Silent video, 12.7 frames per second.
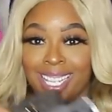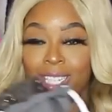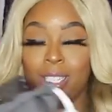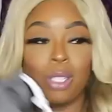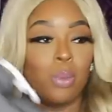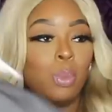
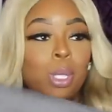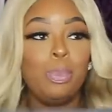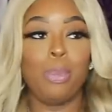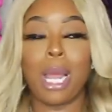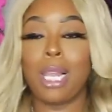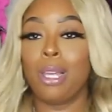Look, we
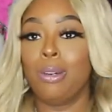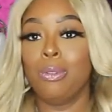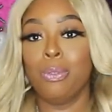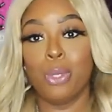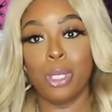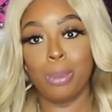probably on
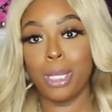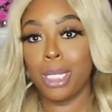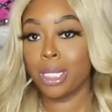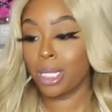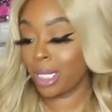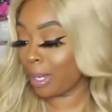40
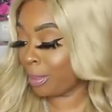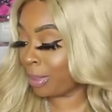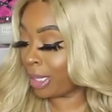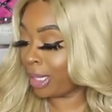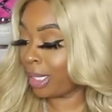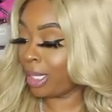minutes and I'm
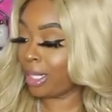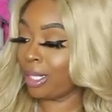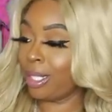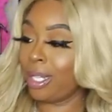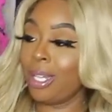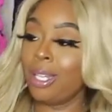playing.
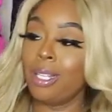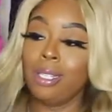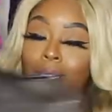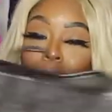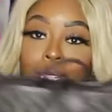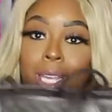
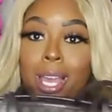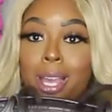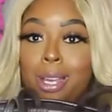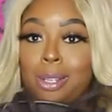Look, y'all.